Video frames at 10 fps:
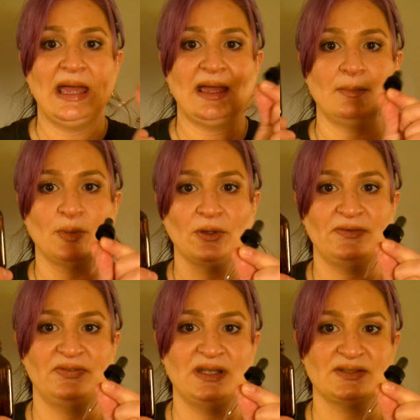And both
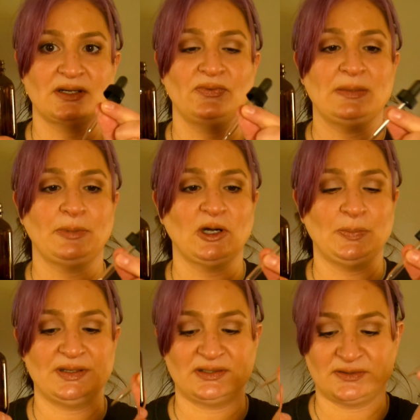of these are
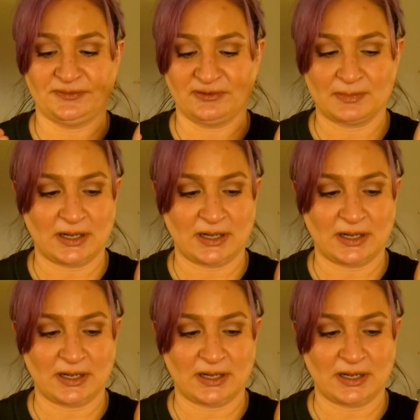repurposed from